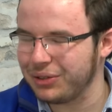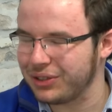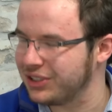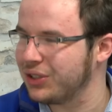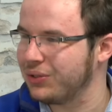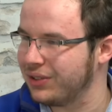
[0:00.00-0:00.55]
You look
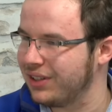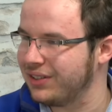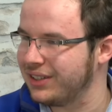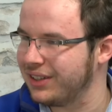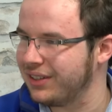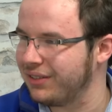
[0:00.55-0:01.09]
at
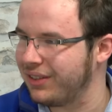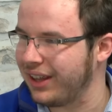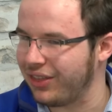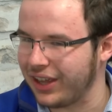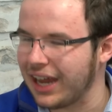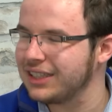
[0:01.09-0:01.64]
Sunderland and
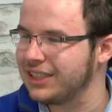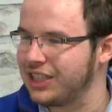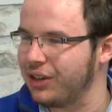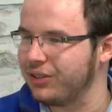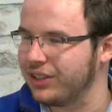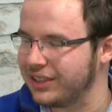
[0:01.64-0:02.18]
the
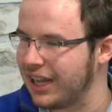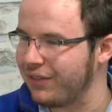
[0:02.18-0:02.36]
attitude that